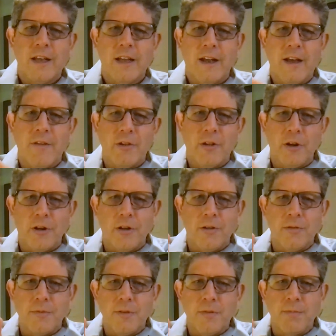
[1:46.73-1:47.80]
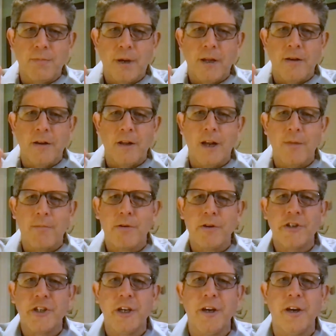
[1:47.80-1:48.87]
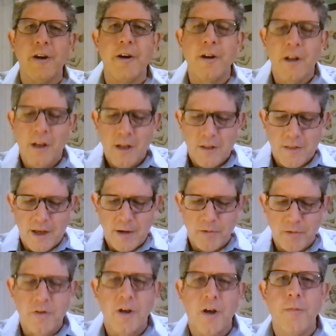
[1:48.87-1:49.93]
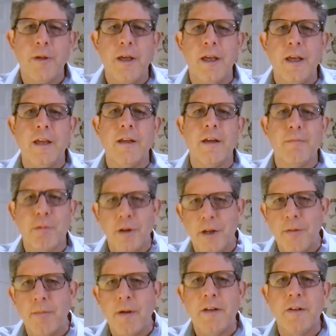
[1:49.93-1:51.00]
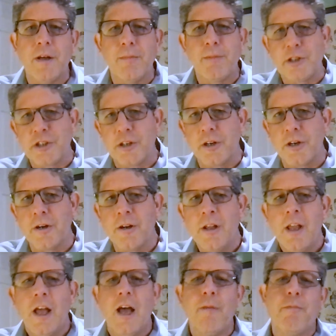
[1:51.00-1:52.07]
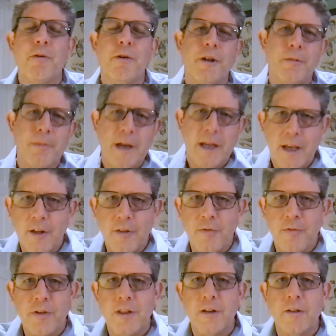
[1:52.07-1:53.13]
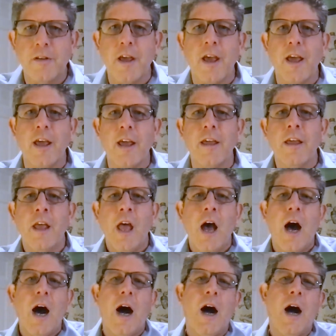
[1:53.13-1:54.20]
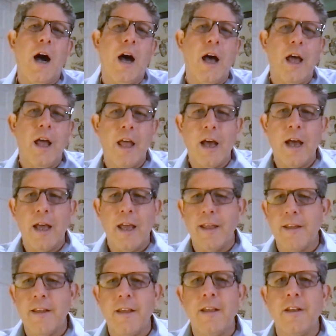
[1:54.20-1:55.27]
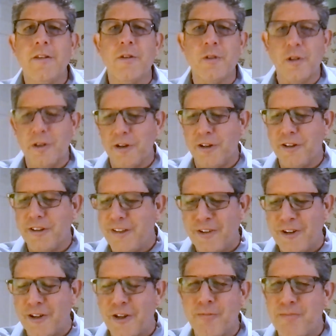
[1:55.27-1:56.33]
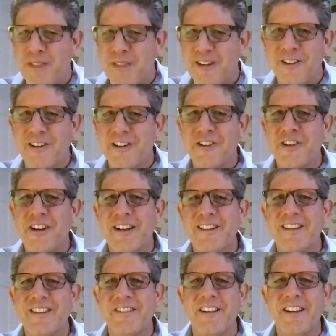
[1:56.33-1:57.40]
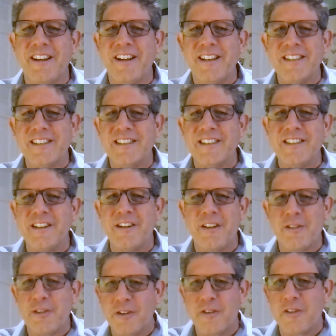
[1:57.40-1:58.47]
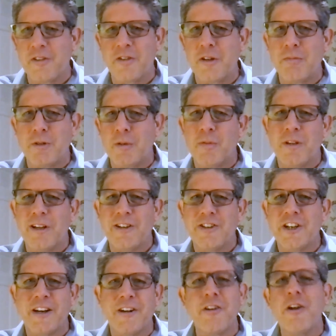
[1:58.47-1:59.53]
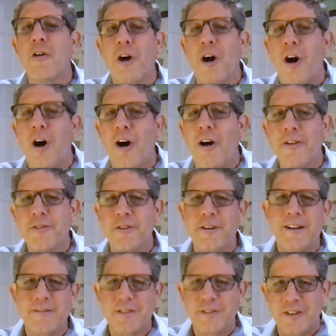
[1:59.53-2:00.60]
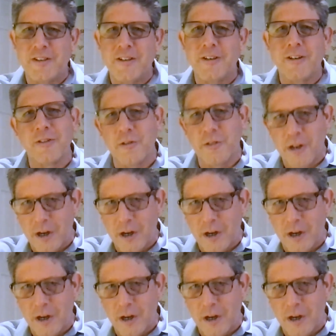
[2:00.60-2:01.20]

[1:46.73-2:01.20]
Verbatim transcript: I have a little button that I push here that will tell me I put in my temperature, I put in my health for the day. There's even a little thing you can check that says, you know, has a list of symptoms. You can check no to all, so you don't have to sit there and go through